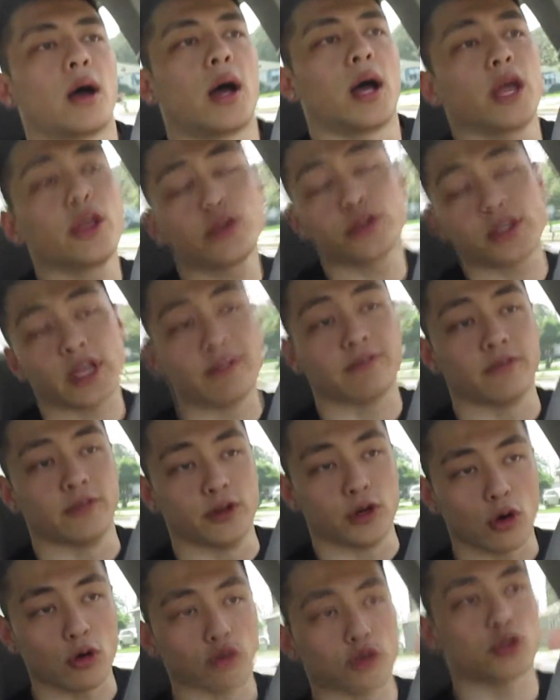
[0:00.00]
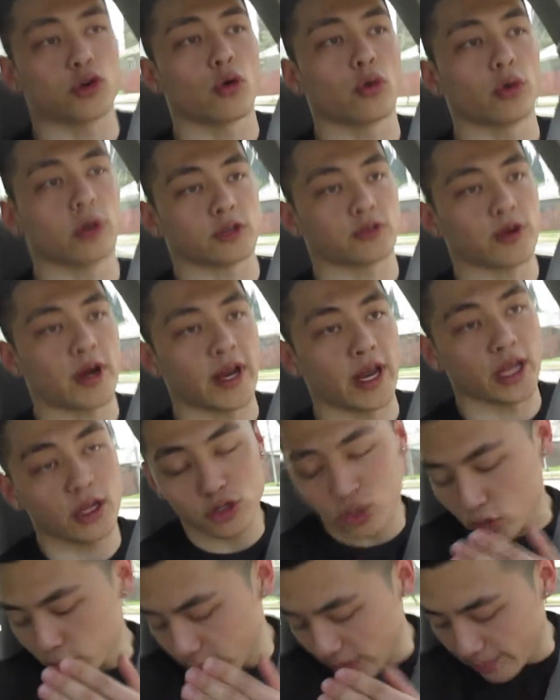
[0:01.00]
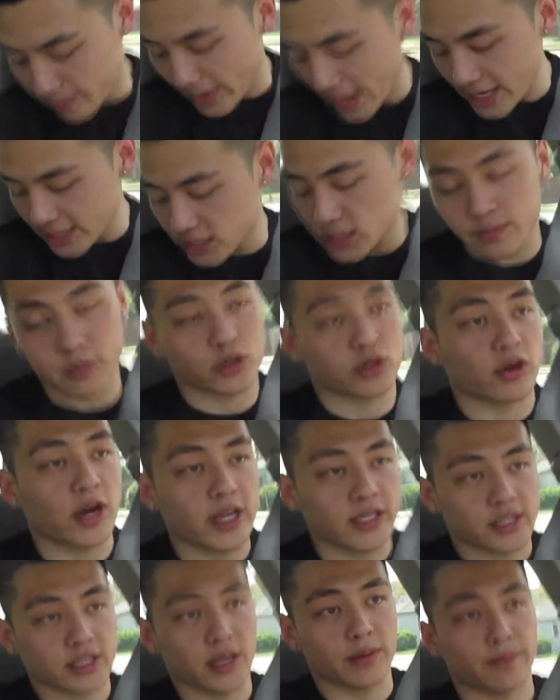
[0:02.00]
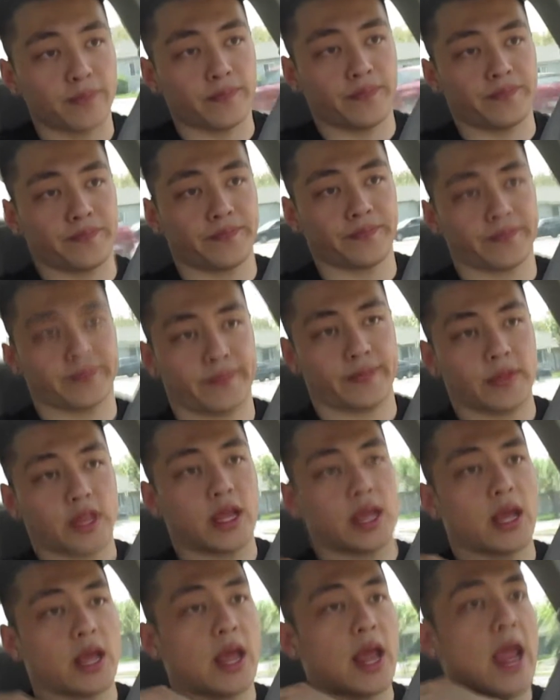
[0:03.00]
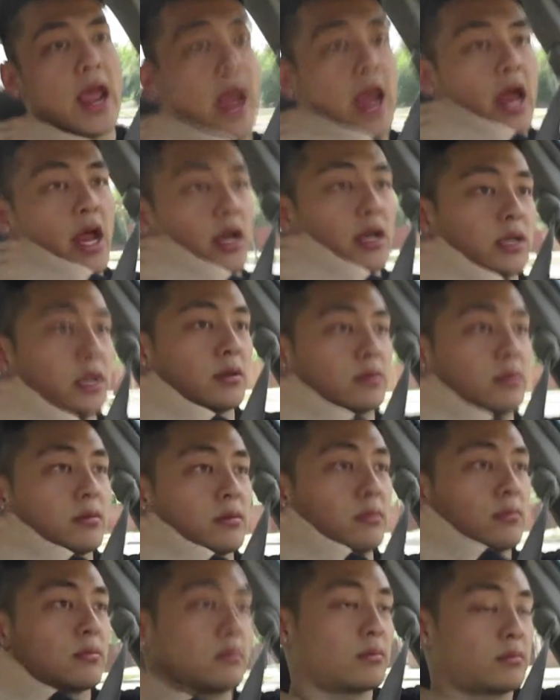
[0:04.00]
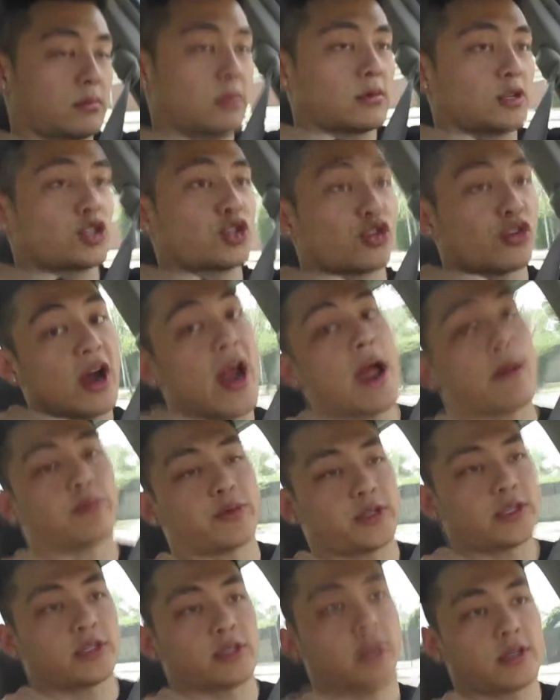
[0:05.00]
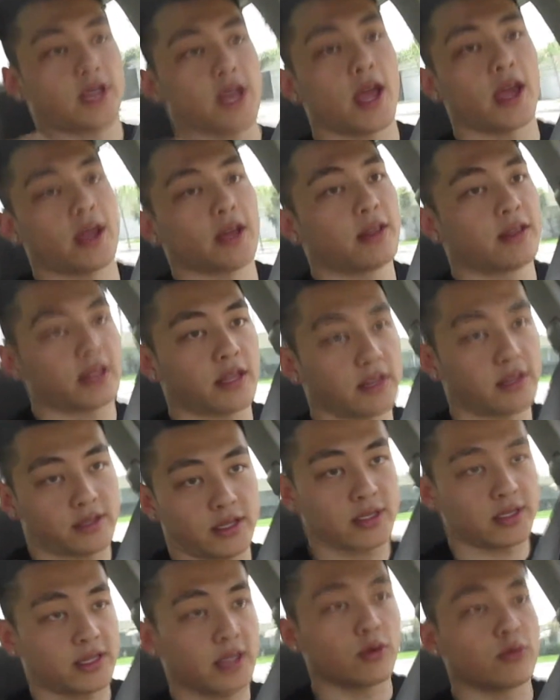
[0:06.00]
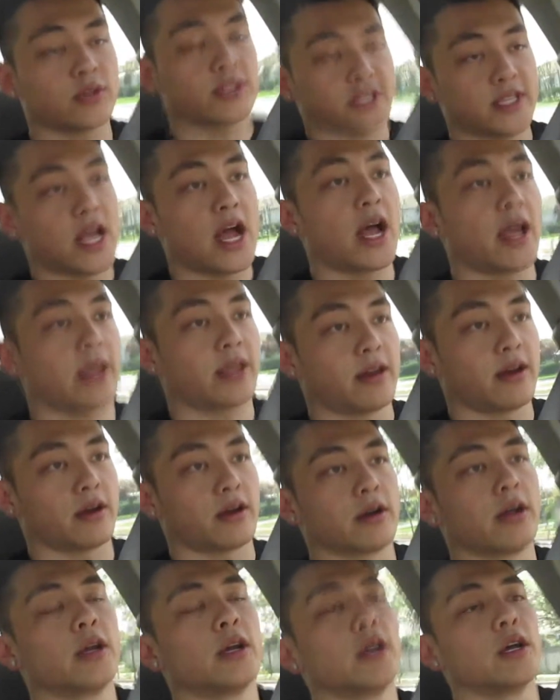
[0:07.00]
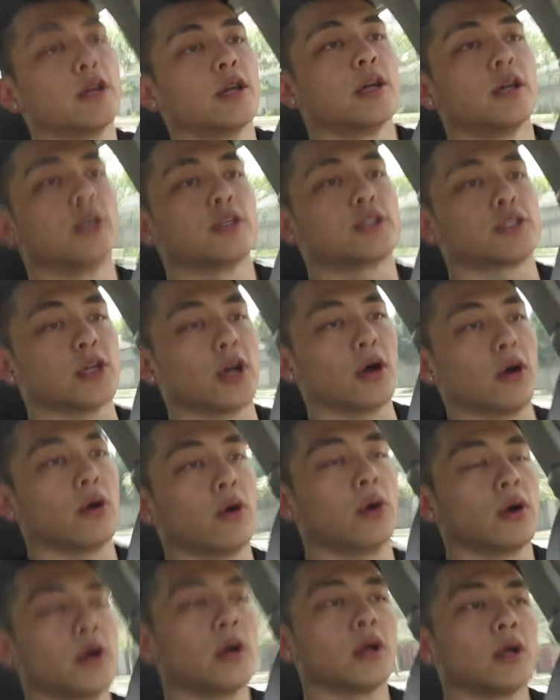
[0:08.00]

I used to have no shoulders, right? It used to be bicep, tricep, and traps, okay? This thing was not here. So